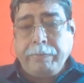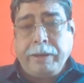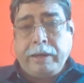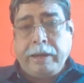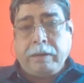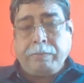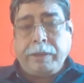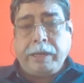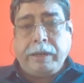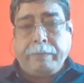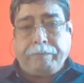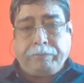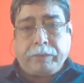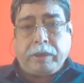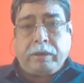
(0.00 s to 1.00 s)
me let me
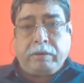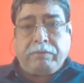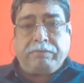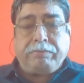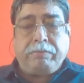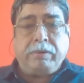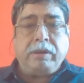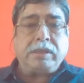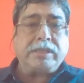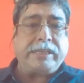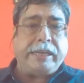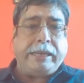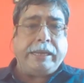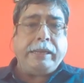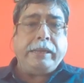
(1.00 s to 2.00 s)
uh, uh,
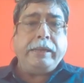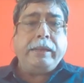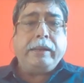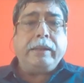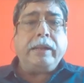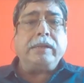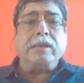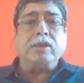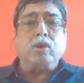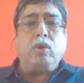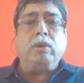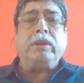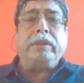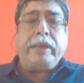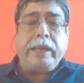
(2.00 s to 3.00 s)
say that this
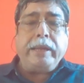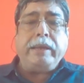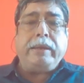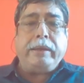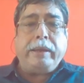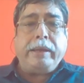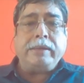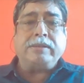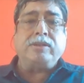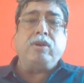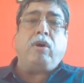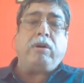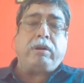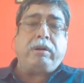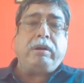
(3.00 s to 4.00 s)
whole thing is
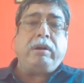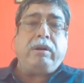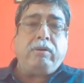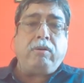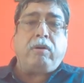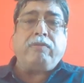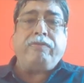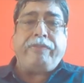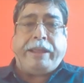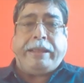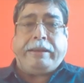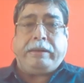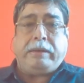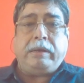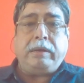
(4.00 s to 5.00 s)
not not
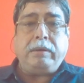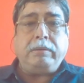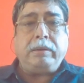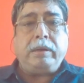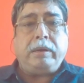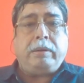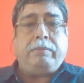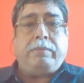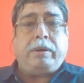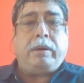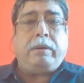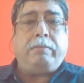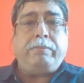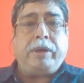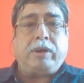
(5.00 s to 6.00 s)
fair uh, uh,
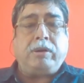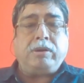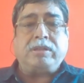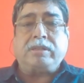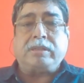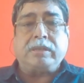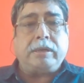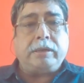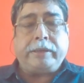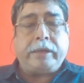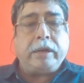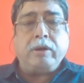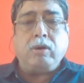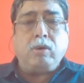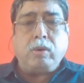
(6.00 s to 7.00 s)
uh because
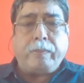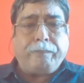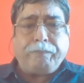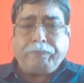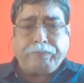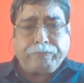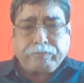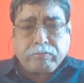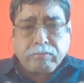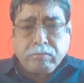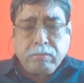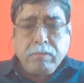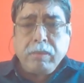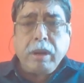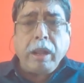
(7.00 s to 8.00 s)
there are no
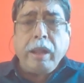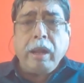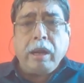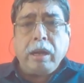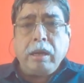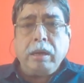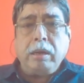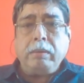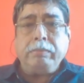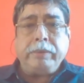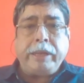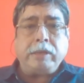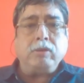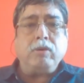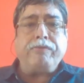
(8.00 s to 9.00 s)
uh,
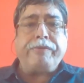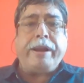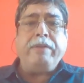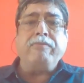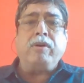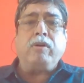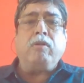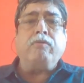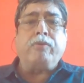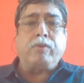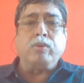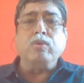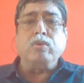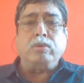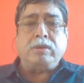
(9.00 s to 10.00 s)
there's no framework of
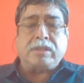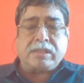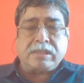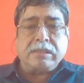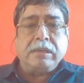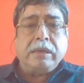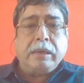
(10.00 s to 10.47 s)
rules